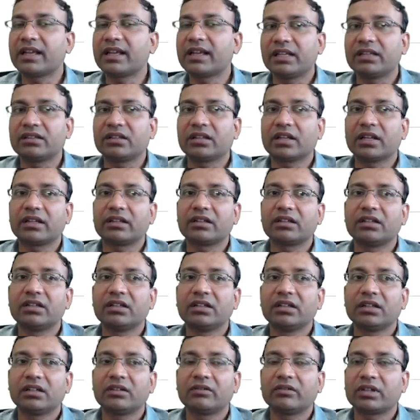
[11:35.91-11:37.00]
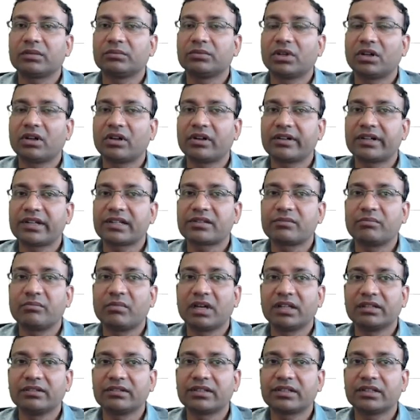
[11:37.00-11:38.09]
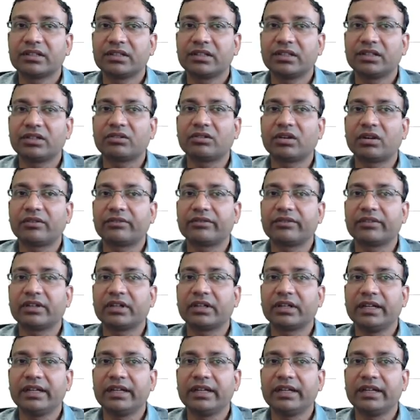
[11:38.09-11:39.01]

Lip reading: in the like one of the hottest months of